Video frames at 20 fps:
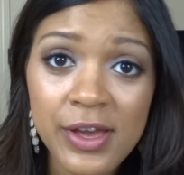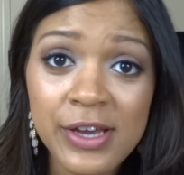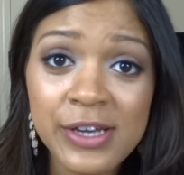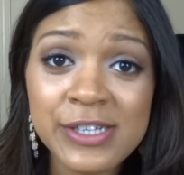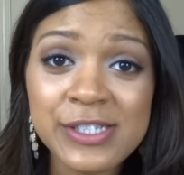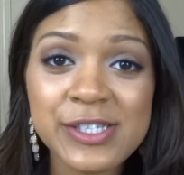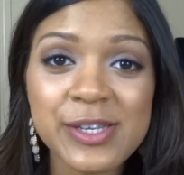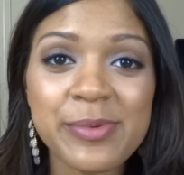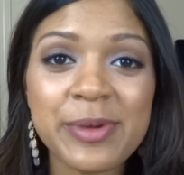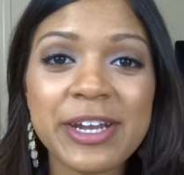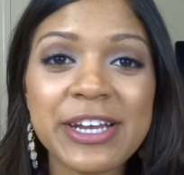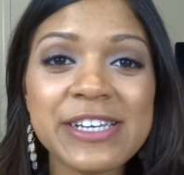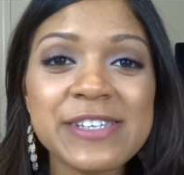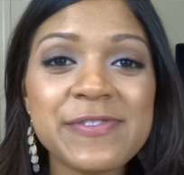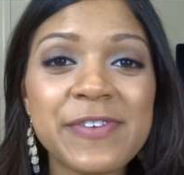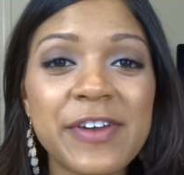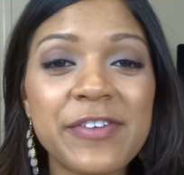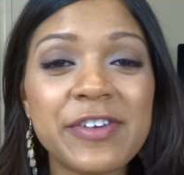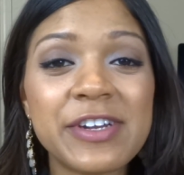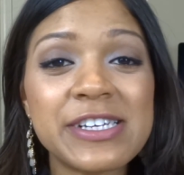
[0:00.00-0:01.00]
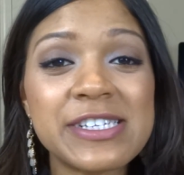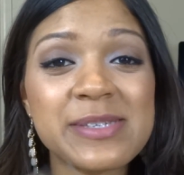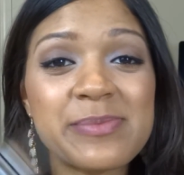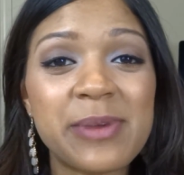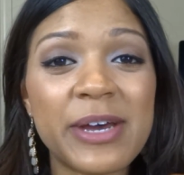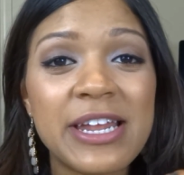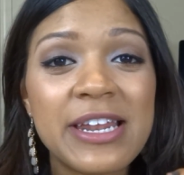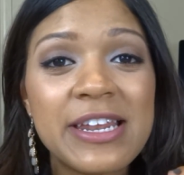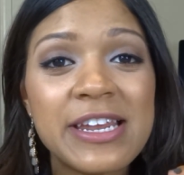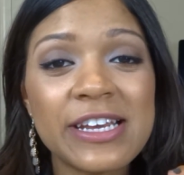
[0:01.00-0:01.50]
So my next favorite is
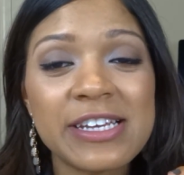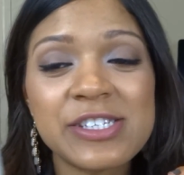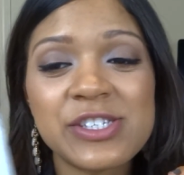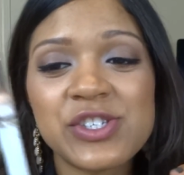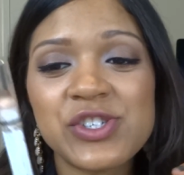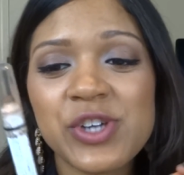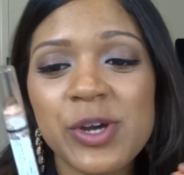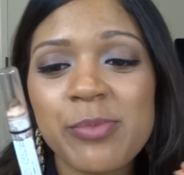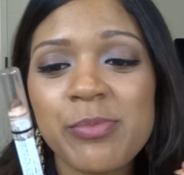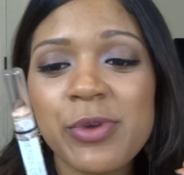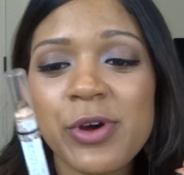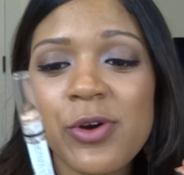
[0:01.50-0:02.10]
my NYX Jumbo